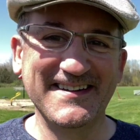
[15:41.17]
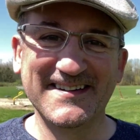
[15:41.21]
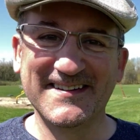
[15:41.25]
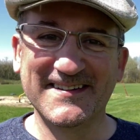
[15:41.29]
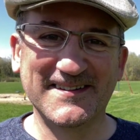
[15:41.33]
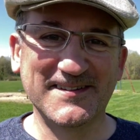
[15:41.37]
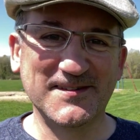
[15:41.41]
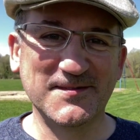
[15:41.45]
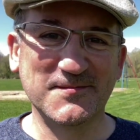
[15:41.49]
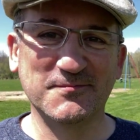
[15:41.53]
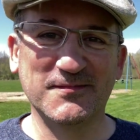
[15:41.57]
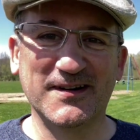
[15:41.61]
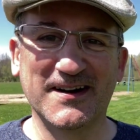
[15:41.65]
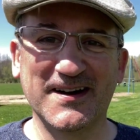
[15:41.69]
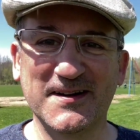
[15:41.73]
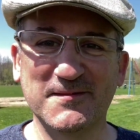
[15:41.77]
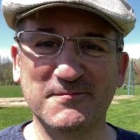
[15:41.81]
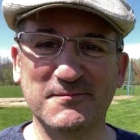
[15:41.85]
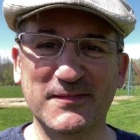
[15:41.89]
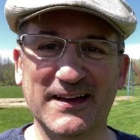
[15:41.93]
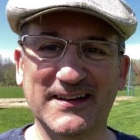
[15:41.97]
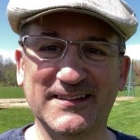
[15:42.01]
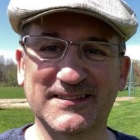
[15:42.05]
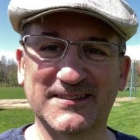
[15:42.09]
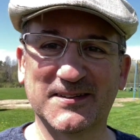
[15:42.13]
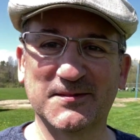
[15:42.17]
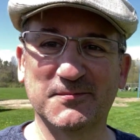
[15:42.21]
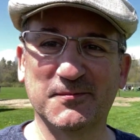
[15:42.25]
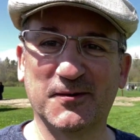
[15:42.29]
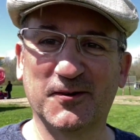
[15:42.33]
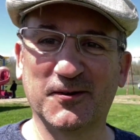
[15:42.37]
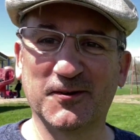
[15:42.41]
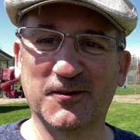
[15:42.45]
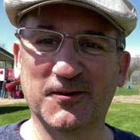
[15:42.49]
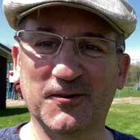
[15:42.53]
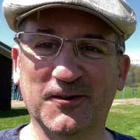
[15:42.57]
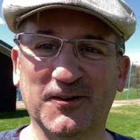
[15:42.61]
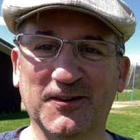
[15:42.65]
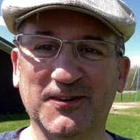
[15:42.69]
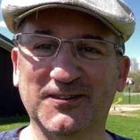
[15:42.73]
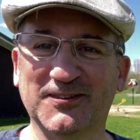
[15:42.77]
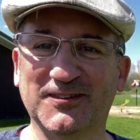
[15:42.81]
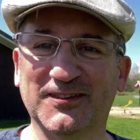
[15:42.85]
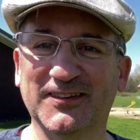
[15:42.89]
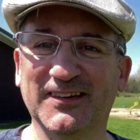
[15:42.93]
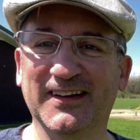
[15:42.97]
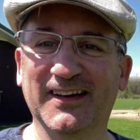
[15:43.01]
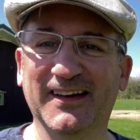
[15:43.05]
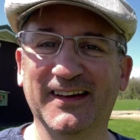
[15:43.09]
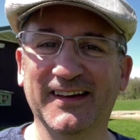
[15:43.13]
Oh my, basketball
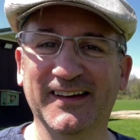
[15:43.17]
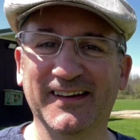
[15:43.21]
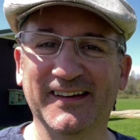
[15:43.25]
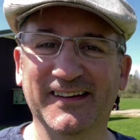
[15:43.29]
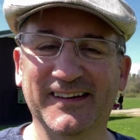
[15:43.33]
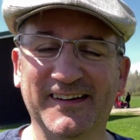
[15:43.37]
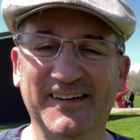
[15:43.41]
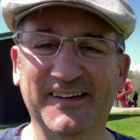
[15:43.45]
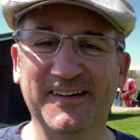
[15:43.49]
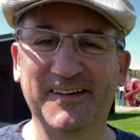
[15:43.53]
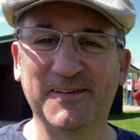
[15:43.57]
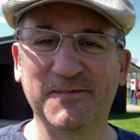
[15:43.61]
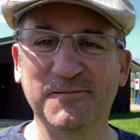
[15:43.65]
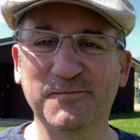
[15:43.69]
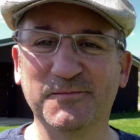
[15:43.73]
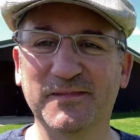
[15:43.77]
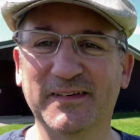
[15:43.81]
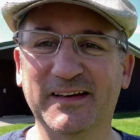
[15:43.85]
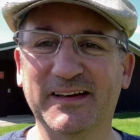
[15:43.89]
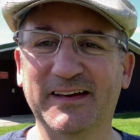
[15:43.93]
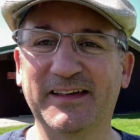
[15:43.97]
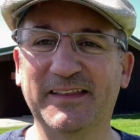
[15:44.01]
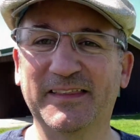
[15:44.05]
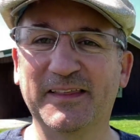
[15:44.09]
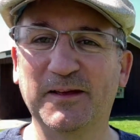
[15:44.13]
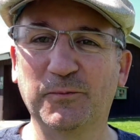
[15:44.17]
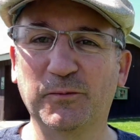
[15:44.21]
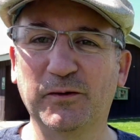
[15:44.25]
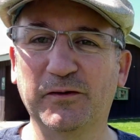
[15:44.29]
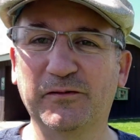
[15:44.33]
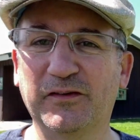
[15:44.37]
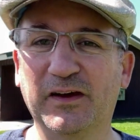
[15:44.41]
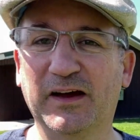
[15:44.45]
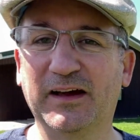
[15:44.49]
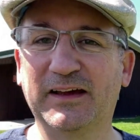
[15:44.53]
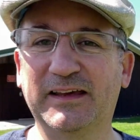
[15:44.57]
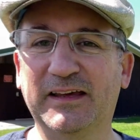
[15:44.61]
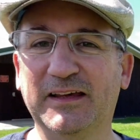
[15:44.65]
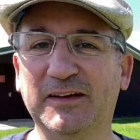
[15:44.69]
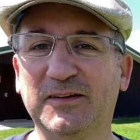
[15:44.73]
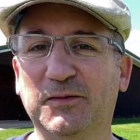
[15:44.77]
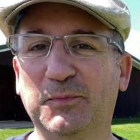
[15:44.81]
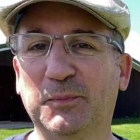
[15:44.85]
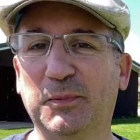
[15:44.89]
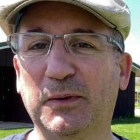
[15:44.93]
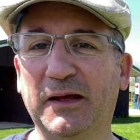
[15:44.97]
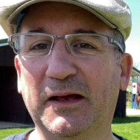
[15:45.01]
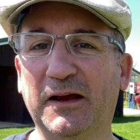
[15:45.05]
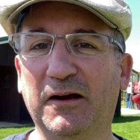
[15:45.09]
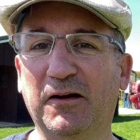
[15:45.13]
courts. And then we've got kids
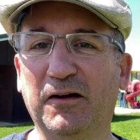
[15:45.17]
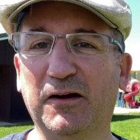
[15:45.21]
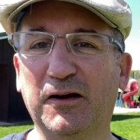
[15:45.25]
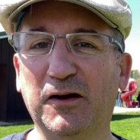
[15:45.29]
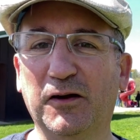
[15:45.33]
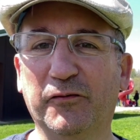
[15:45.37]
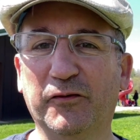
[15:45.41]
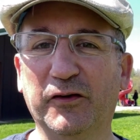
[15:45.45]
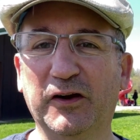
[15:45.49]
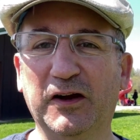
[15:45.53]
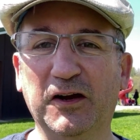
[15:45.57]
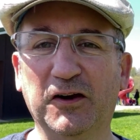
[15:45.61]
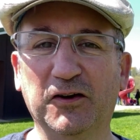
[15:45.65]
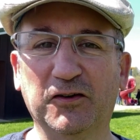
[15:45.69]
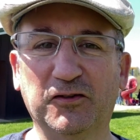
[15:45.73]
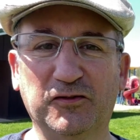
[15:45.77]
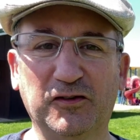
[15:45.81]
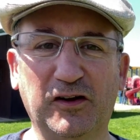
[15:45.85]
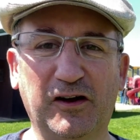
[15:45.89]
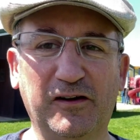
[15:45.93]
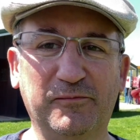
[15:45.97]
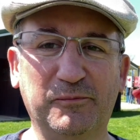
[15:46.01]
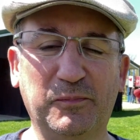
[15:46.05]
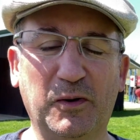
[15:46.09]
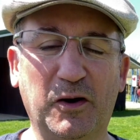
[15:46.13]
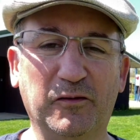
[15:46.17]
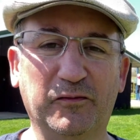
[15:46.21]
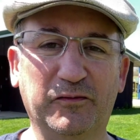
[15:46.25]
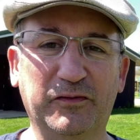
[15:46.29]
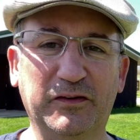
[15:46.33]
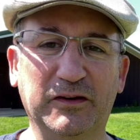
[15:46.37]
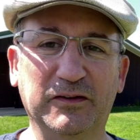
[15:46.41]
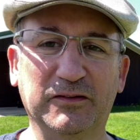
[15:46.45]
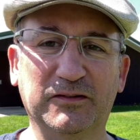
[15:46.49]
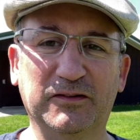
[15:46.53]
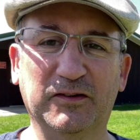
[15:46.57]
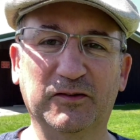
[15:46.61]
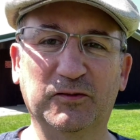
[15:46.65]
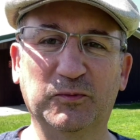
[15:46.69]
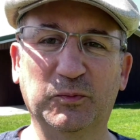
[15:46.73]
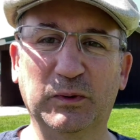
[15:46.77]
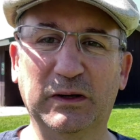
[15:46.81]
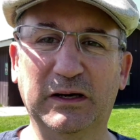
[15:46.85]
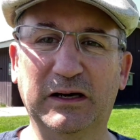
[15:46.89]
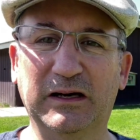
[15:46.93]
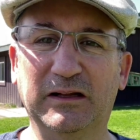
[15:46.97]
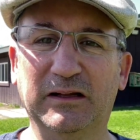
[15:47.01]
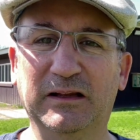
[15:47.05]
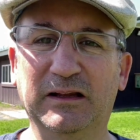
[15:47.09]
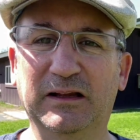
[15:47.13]
play area over here, softball fields as
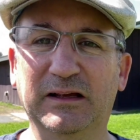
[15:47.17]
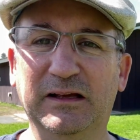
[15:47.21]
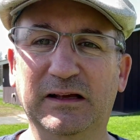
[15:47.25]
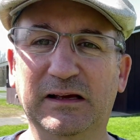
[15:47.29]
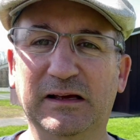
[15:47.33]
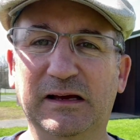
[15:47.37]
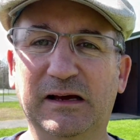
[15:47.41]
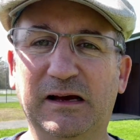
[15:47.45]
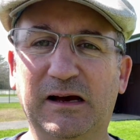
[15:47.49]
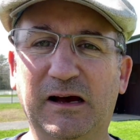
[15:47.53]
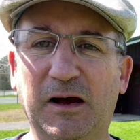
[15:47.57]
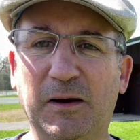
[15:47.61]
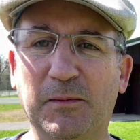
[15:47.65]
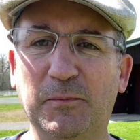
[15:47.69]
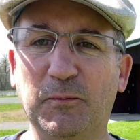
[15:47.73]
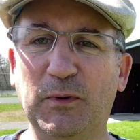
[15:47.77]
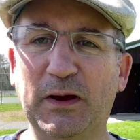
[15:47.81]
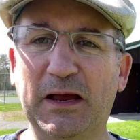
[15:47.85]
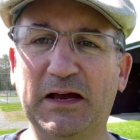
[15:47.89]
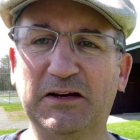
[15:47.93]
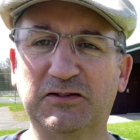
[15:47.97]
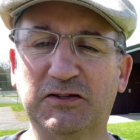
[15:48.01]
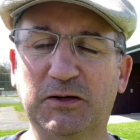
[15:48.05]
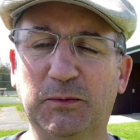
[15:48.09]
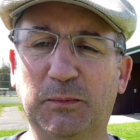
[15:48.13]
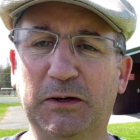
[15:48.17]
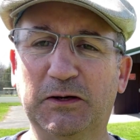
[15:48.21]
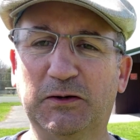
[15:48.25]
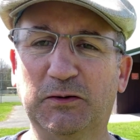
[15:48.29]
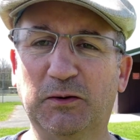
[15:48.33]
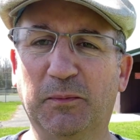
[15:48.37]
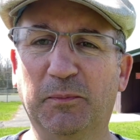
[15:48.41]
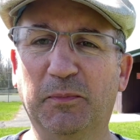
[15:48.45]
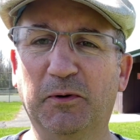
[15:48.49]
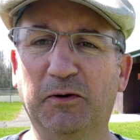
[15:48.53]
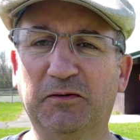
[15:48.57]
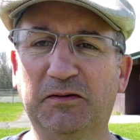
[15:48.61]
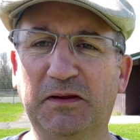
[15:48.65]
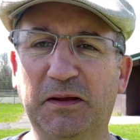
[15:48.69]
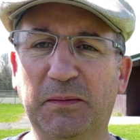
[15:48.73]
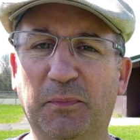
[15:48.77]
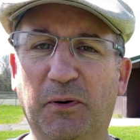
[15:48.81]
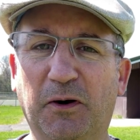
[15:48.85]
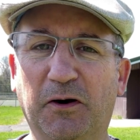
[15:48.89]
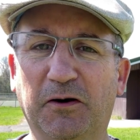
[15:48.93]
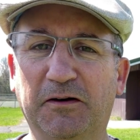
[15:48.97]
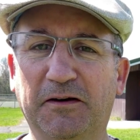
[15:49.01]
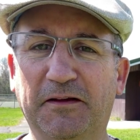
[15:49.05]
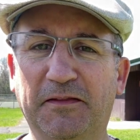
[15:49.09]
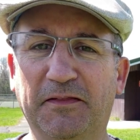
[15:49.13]
well. We actually went to a birthday
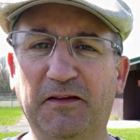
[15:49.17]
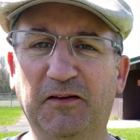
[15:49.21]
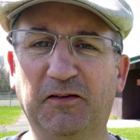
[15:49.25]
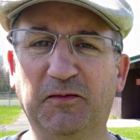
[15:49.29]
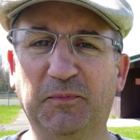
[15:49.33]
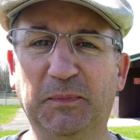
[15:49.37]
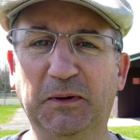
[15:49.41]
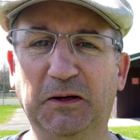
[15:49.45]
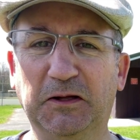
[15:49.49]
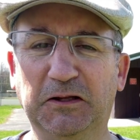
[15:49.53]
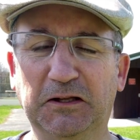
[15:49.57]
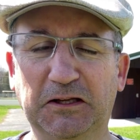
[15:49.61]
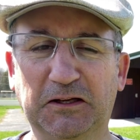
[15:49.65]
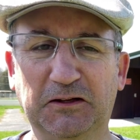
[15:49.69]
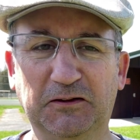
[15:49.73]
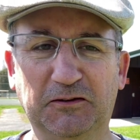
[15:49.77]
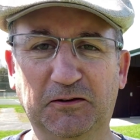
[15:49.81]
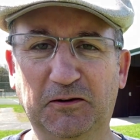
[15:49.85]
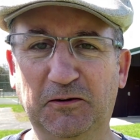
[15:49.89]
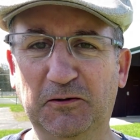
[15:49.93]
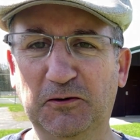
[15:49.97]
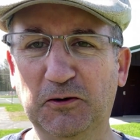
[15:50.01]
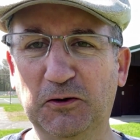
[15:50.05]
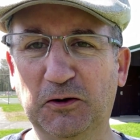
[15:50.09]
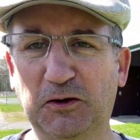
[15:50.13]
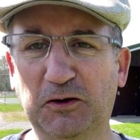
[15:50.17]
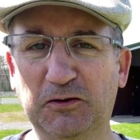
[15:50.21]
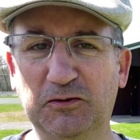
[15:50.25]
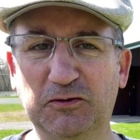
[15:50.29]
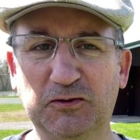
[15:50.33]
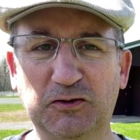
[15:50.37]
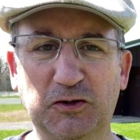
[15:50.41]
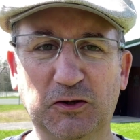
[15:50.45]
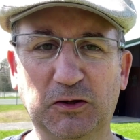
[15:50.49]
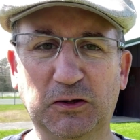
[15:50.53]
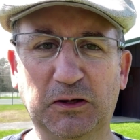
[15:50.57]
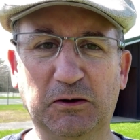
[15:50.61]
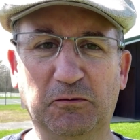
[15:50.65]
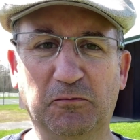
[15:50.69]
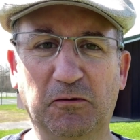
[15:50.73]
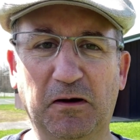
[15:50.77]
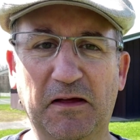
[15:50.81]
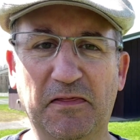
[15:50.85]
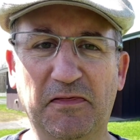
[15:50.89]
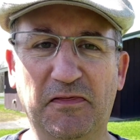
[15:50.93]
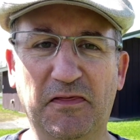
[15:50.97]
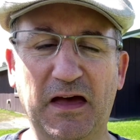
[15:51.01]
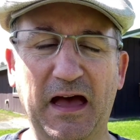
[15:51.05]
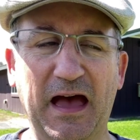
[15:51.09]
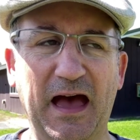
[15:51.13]
party in this building, so you can surely
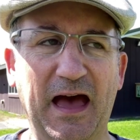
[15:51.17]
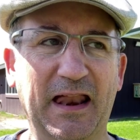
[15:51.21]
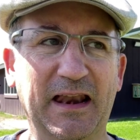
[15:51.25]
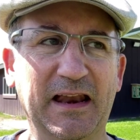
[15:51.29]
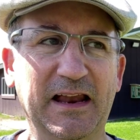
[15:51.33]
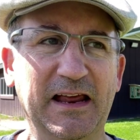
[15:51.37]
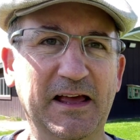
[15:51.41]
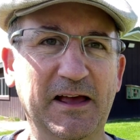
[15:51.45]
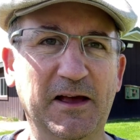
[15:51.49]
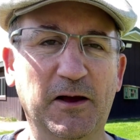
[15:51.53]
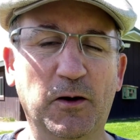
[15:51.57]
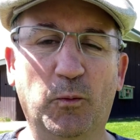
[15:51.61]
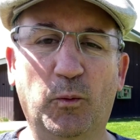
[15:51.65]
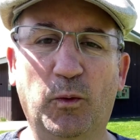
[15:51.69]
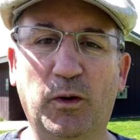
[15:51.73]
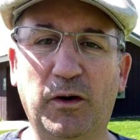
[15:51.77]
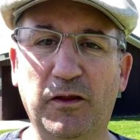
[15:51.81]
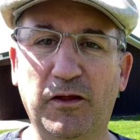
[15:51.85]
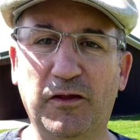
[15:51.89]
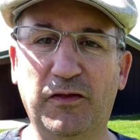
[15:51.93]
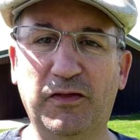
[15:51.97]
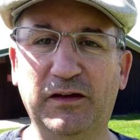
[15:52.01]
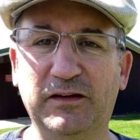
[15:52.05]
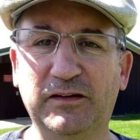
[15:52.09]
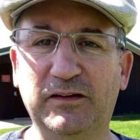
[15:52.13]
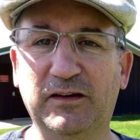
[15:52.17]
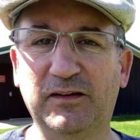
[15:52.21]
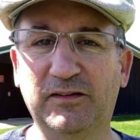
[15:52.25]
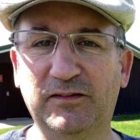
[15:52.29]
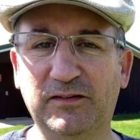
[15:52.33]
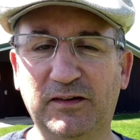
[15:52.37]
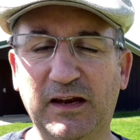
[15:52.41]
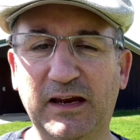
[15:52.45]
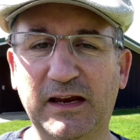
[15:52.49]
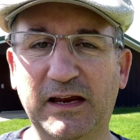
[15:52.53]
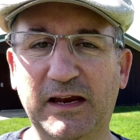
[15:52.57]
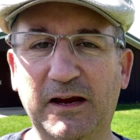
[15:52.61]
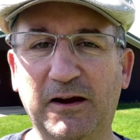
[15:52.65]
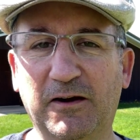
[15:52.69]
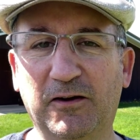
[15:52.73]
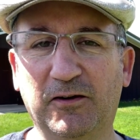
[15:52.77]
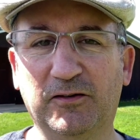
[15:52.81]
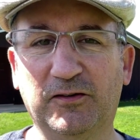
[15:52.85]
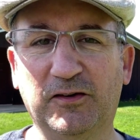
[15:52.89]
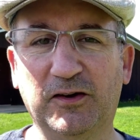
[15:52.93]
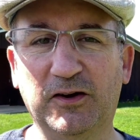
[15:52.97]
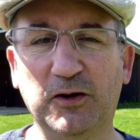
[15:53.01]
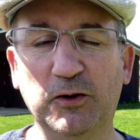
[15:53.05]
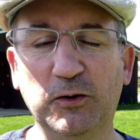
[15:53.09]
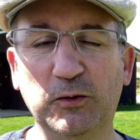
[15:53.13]
rent that. One of the things that's neat here is
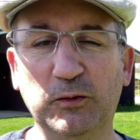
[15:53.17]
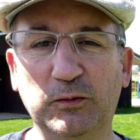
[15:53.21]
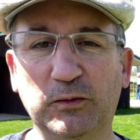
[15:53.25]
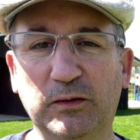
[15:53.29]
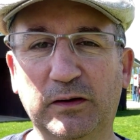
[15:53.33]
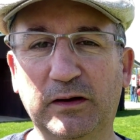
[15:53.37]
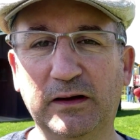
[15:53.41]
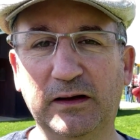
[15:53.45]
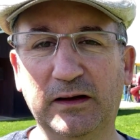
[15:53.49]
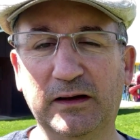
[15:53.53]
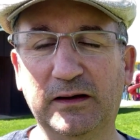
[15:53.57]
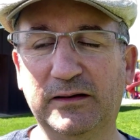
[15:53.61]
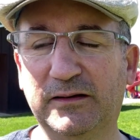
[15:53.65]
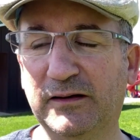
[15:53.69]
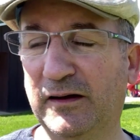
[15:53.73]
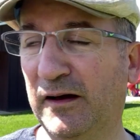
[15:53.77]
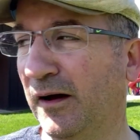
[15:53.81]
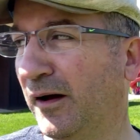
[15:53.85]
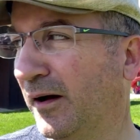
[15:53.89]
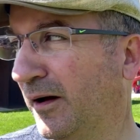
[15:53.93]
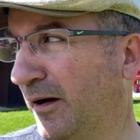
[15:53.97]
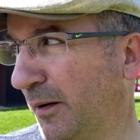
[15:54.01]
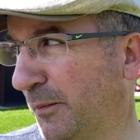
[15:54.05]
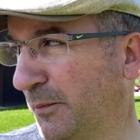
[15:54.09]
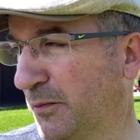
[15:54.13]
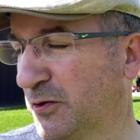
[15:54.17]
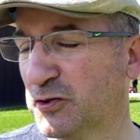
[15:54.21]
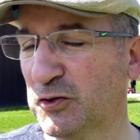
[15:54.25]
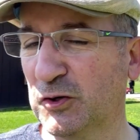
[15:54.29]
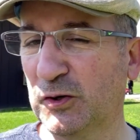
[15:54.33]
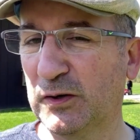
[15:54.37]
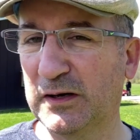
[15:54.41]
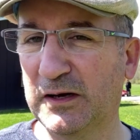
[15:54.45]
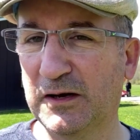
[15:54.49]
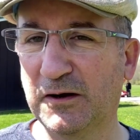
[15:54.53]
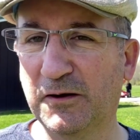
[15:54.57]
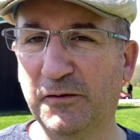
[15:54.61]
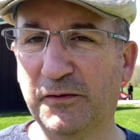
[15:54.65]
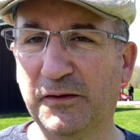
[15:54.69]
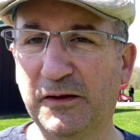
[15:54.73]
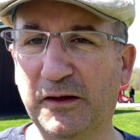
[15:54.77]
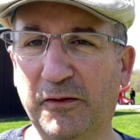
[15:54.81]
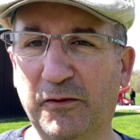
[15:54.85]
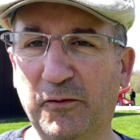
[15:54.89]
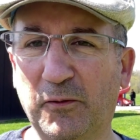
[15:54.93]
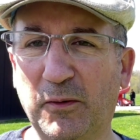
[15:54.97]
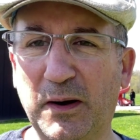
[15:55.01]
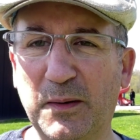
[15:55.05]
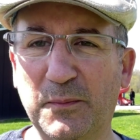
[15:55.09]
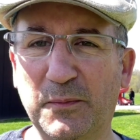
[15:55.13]
that I'm going to show you here in the
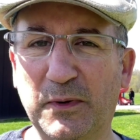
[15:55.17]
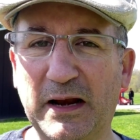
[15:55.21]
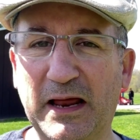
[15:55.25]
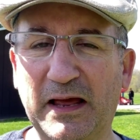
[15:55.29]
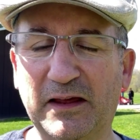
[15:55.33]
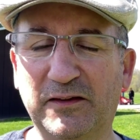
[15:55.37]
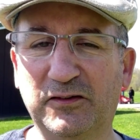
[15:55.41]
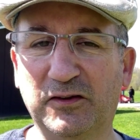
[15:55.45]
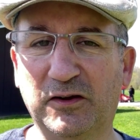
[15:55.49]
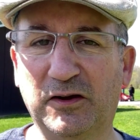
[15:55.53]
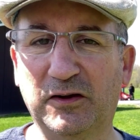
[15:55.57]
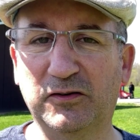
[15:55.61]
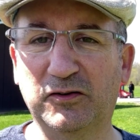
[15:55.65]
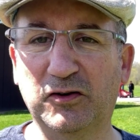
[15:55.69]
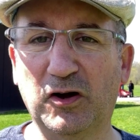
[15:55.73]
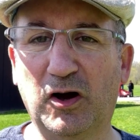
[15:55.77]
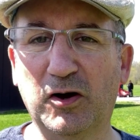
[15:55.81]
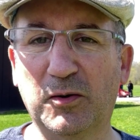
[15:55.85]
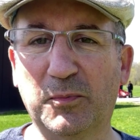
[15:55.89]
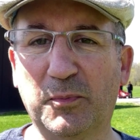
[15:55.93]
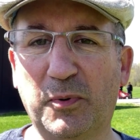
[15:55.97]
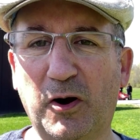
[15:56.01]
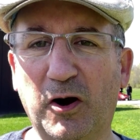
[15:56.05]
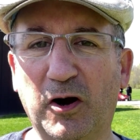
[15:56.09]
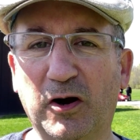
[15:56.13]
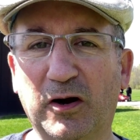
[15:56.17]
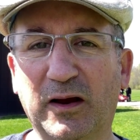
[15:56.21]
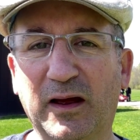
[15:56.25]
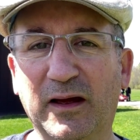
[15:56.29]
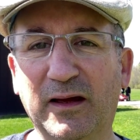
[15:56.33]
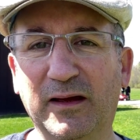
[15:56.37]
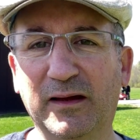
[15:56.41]
other end, but it has a dog park